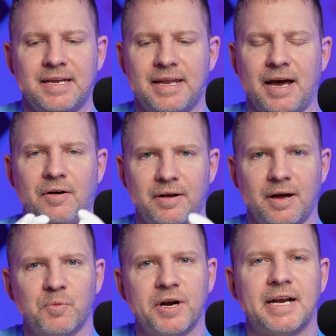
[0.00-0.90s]
Now,
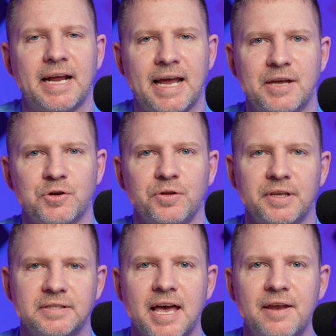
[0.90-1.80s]
I'm ready to handle
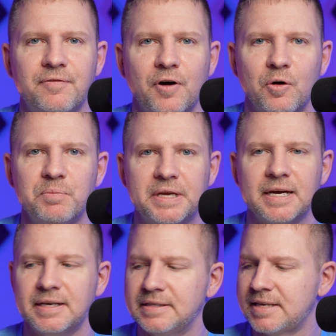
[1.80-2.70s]
this headphone
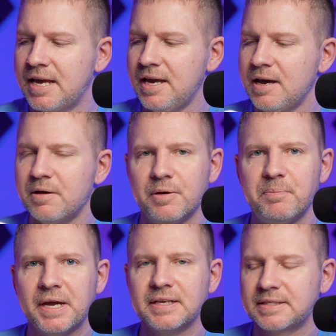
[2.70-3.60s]
because the
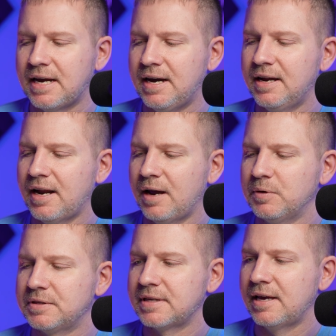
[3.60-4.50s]
biggest con I
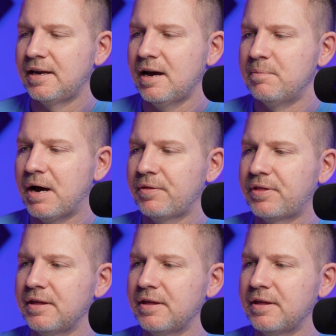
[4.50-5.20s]
would say about the